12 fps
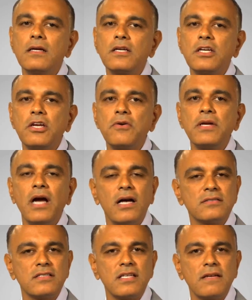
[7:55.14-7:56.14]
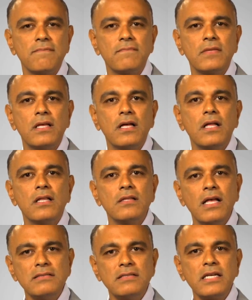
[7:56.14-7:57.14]
Curiosity.
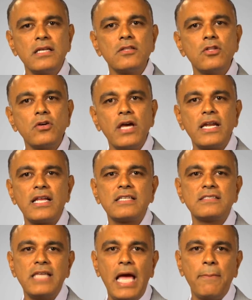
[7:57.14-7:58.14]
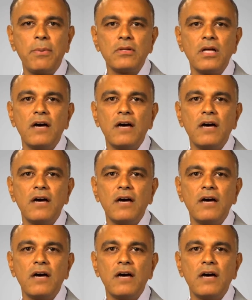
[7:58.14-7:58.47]
Let's take a look at an example